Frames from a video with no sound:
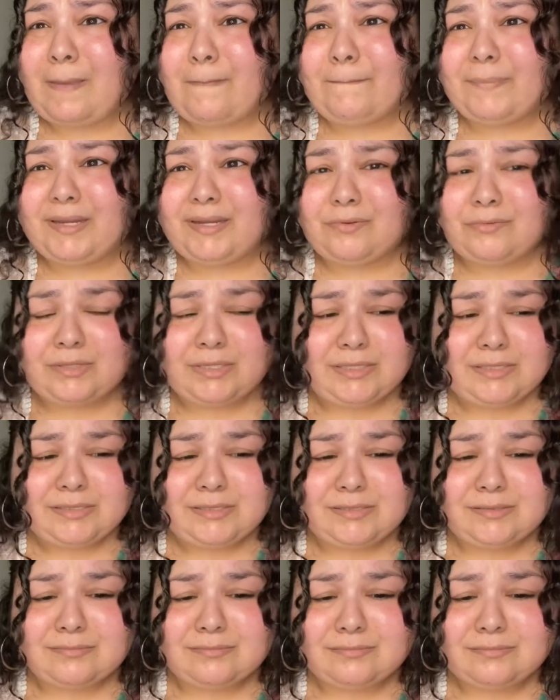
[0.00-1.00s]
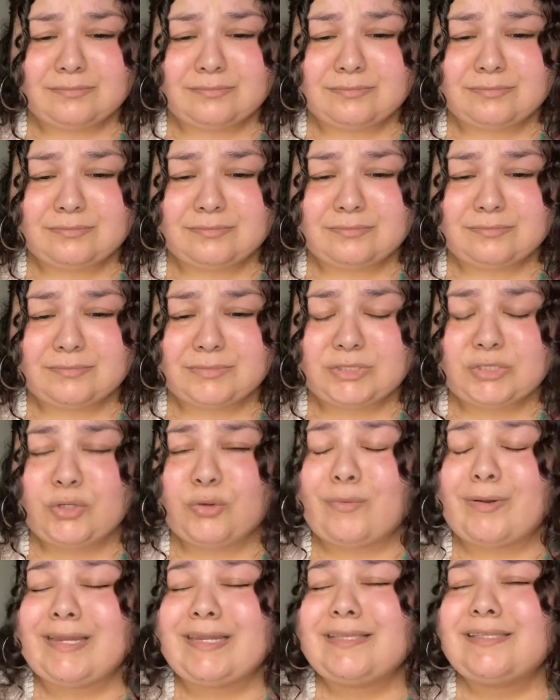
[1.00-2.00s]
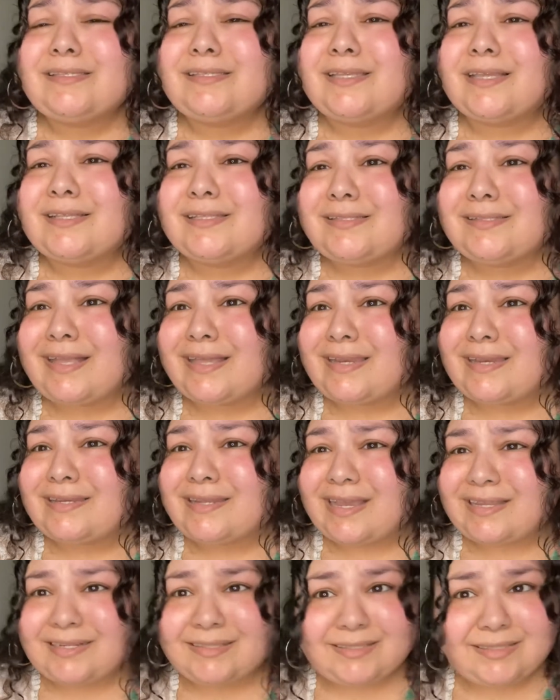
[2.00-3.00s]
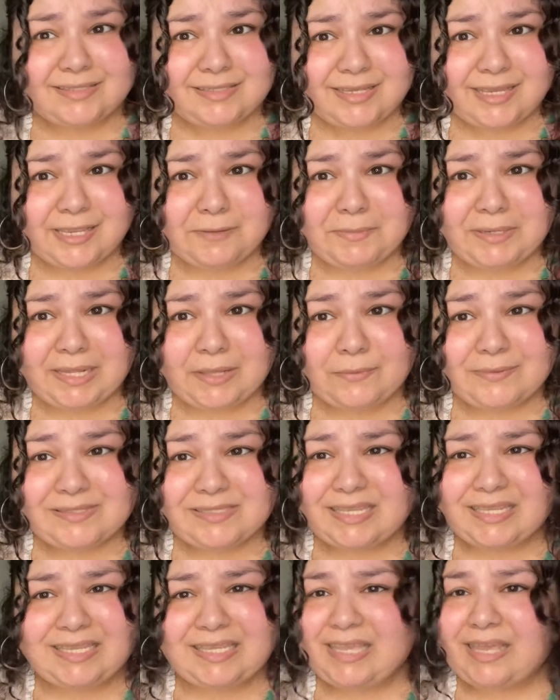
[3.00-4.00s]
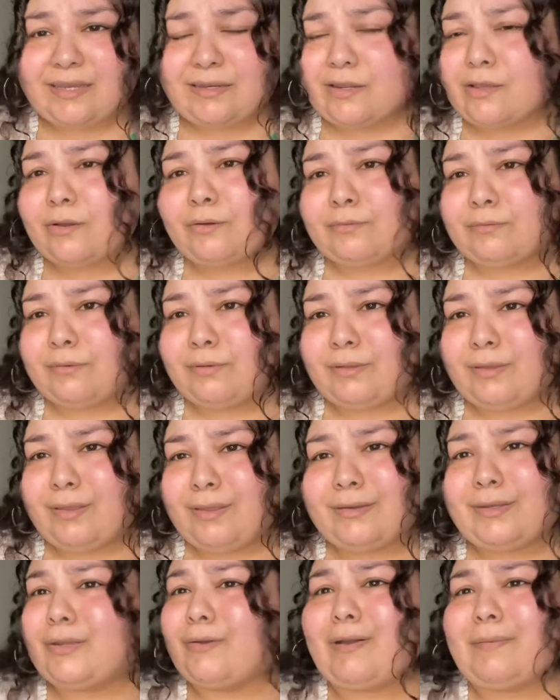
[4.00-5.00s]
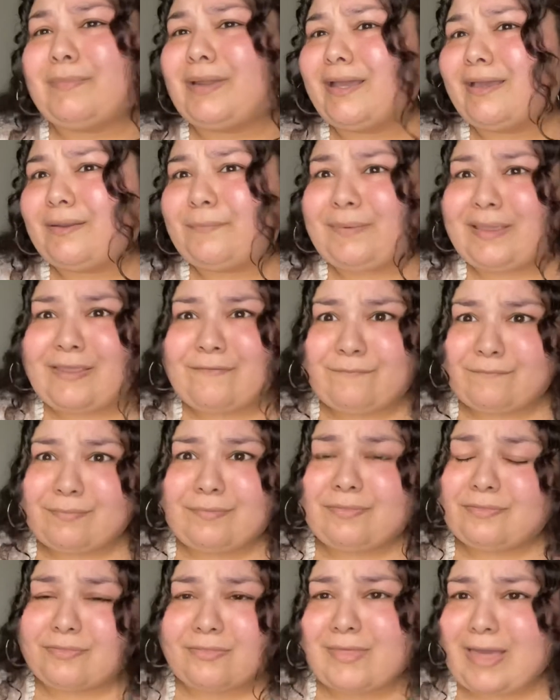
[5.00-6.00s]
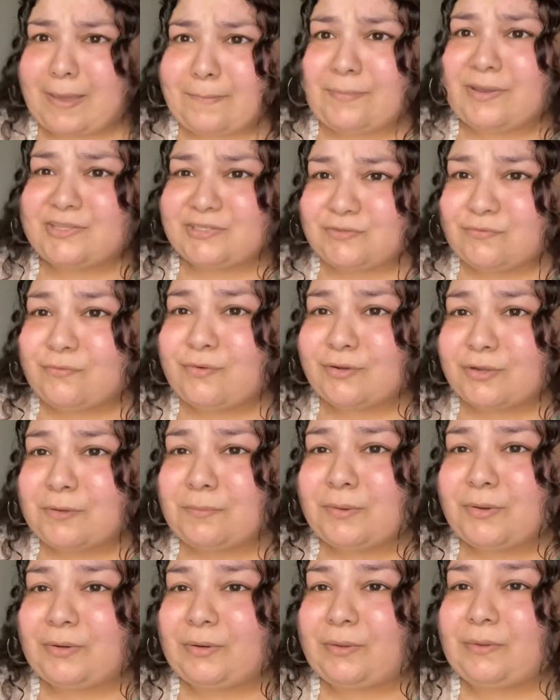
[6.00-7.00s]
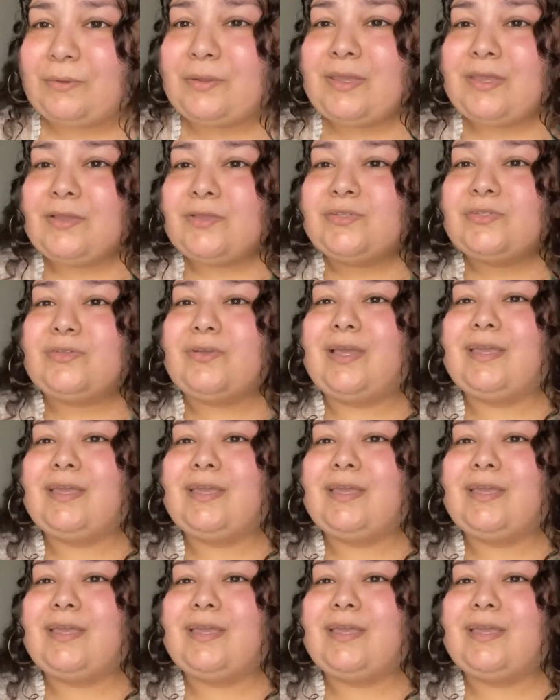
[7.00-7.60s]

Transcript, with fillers: but it was $26.99 at the time and I was like, yeah, no, I'm not gonna pay that much for a kimono. So I